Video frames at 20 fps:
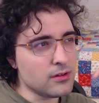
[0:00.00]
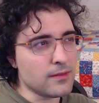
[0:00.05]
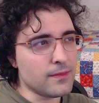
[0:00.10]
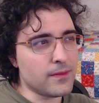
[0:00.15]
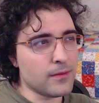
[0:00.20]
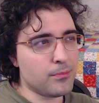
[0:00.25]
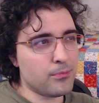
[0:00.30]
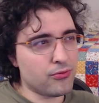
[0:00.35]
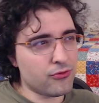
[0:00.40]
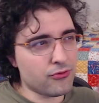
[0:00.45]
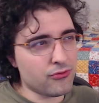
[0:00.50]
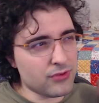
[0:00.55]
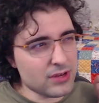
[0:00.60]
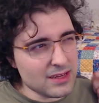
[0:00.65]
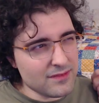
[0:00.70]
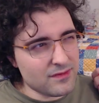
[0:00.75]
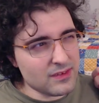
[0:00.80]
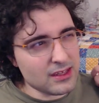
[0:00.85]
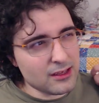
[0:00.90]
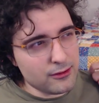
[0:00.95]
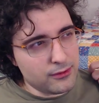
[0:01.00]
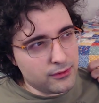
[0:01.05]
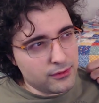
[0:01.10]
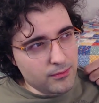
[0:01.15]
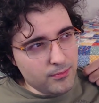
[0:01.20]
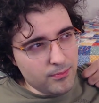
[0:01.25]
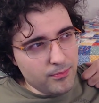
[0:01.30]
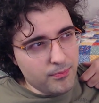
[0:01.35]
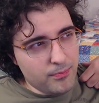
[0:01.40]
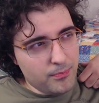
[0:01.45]
the previous
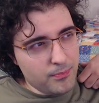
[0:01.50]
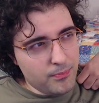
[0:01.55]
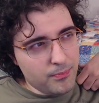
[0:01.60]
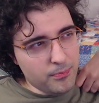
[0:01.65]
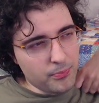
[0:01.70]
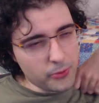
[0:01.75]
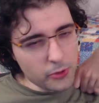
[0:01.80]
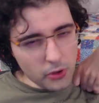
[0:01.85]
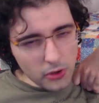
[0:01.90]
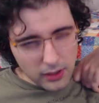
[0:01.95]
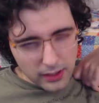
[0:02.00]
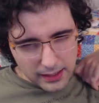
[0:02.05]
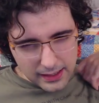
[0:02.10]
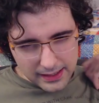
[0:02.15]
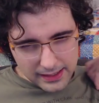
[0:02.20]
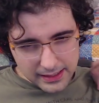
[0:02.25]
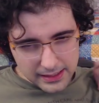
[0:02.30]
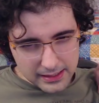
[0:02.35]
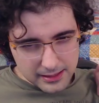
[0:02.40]
book,